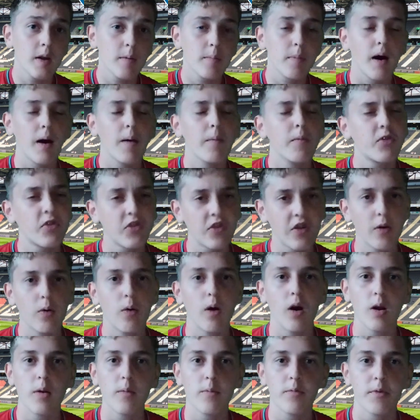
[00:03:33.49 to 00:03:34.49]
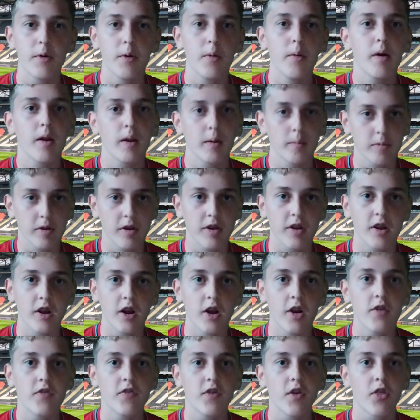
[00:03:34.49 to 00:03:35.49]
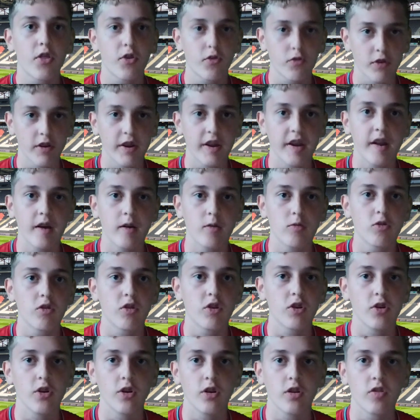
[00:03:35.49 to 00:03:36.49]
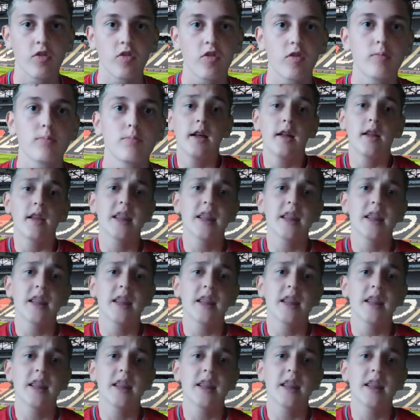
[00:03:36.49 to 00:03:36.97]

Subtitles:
But I'm still hopeful, and I'm going to go for 3-0 to the Dons.